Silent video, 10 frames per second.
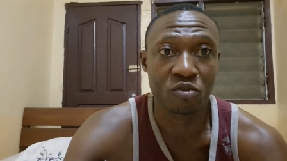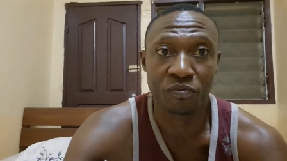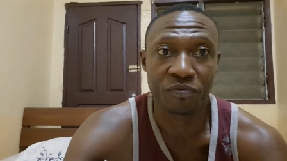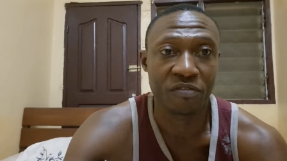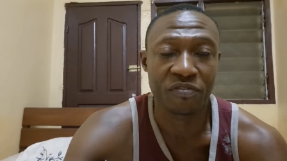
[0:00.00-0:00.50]

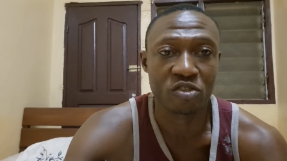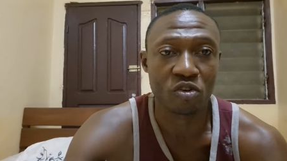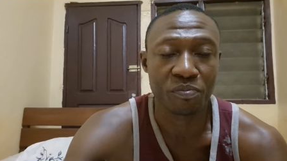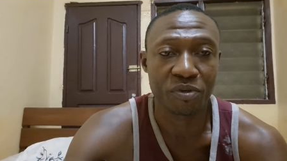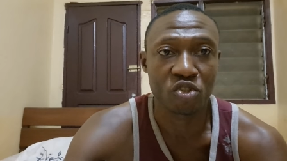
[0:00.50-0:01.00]
the first
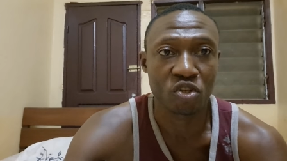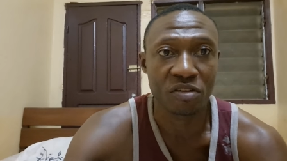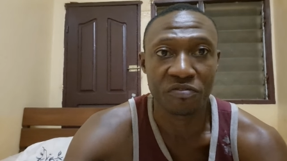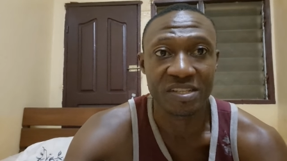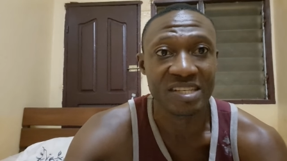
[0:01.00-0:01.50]

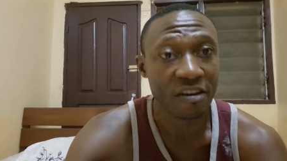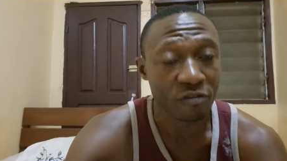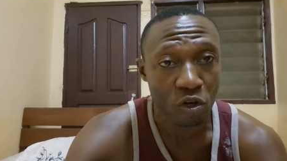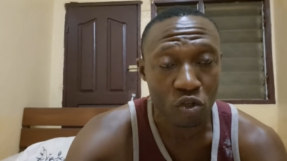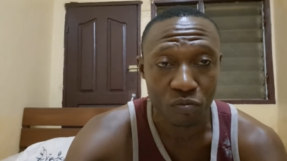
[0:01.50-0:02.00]

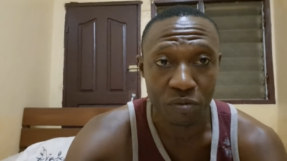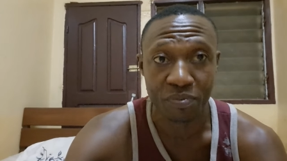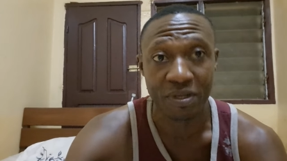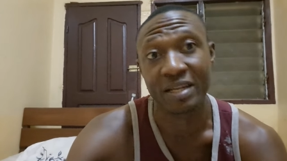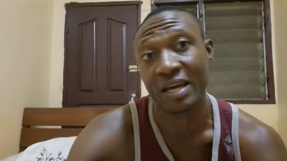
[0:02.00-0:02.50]
AFCON to be
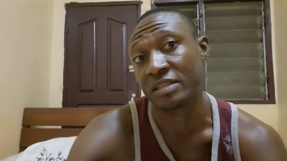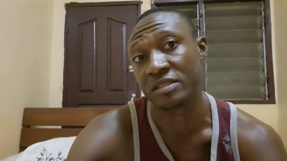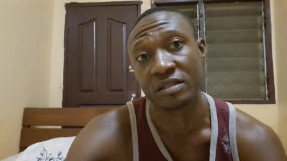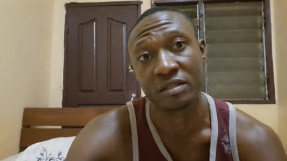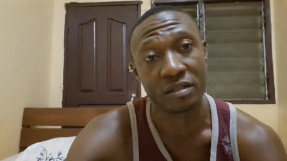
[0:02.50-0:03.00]
played at
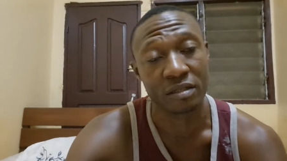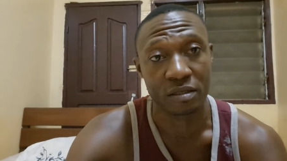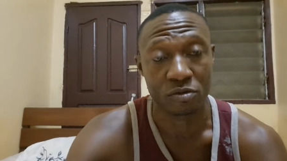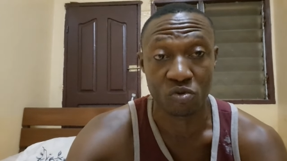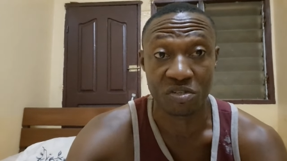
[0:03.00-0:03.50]

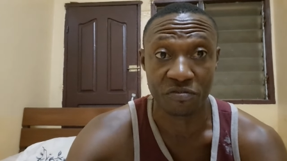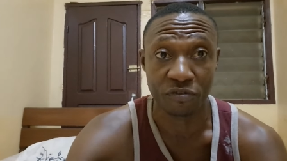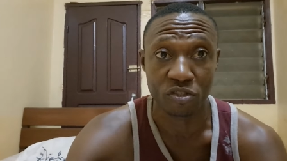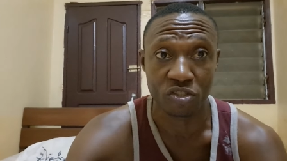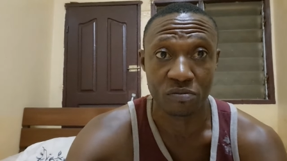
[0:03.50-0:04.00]

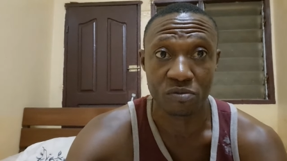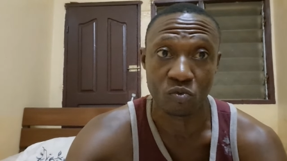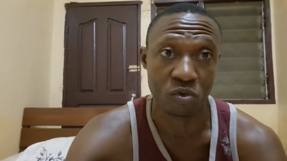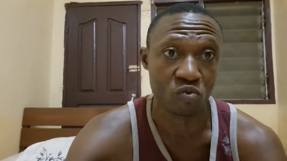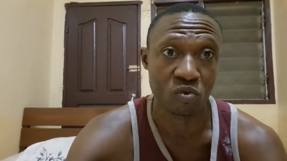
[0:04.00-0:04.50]
24 teams
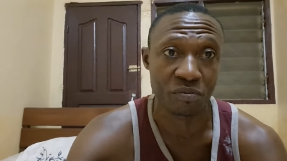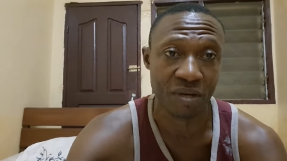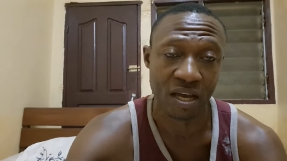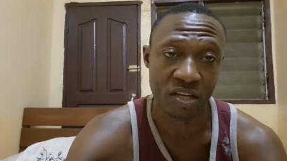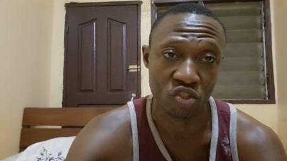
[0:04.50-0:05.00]
was won
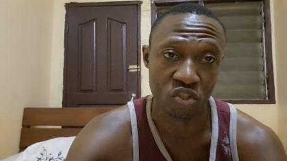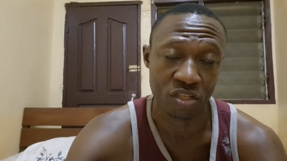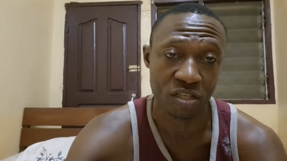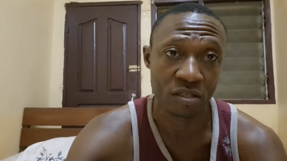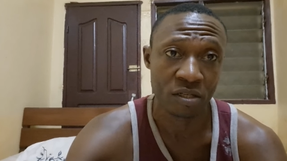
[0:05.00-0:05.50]
by Algeria.